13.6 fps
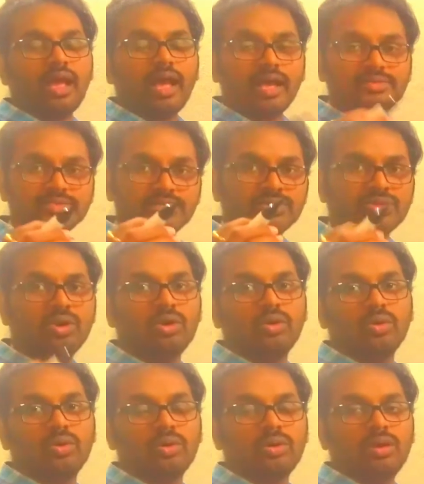As you
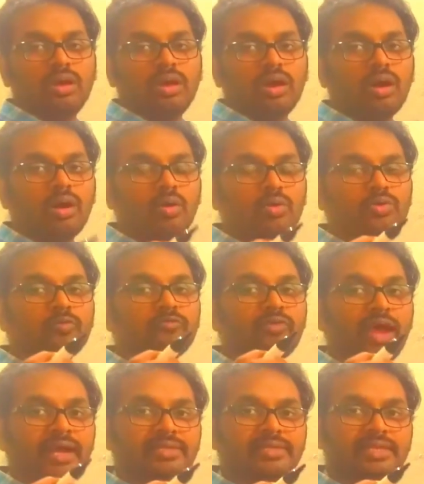know, how to
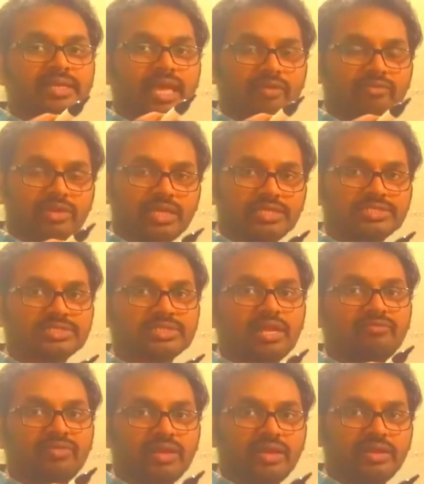find the
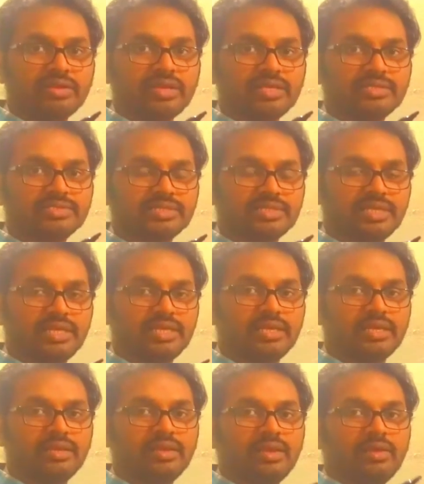gravitational field
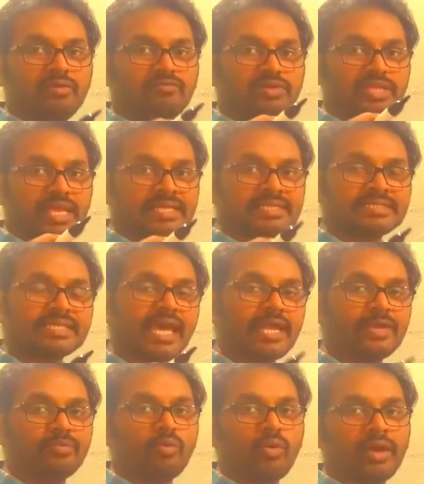intensity for the
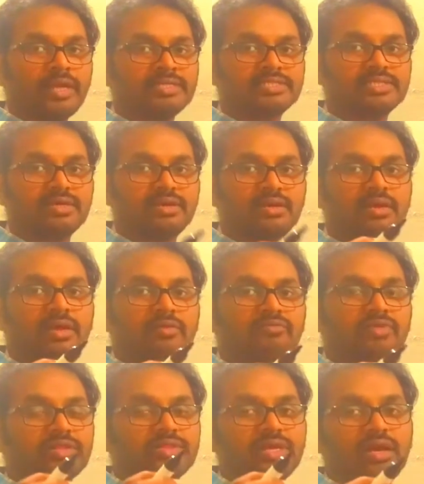inside point
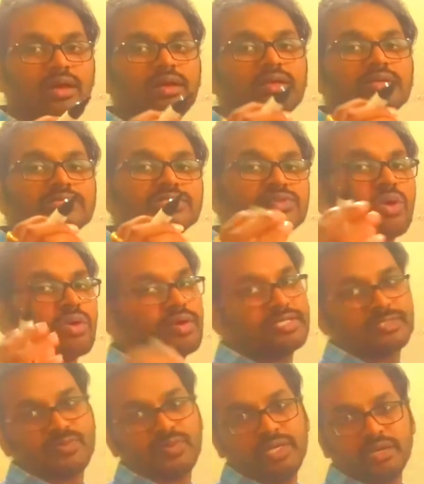for the solid
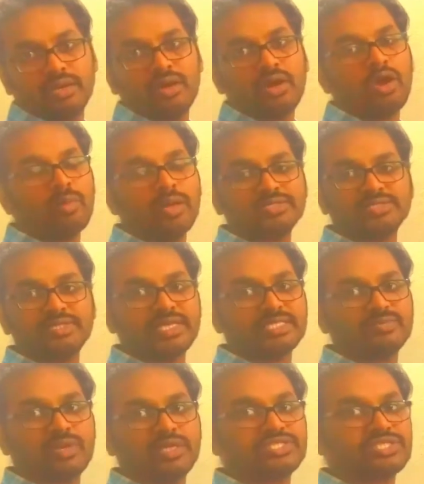sphere, how much the
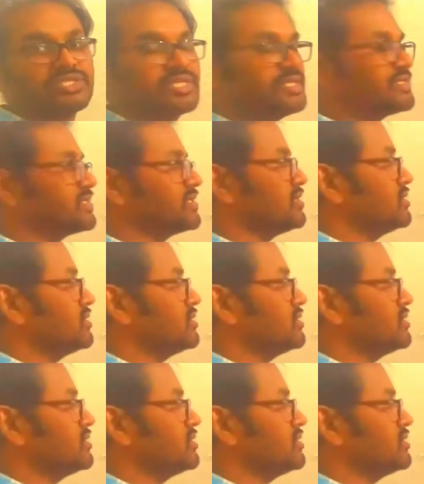expression is.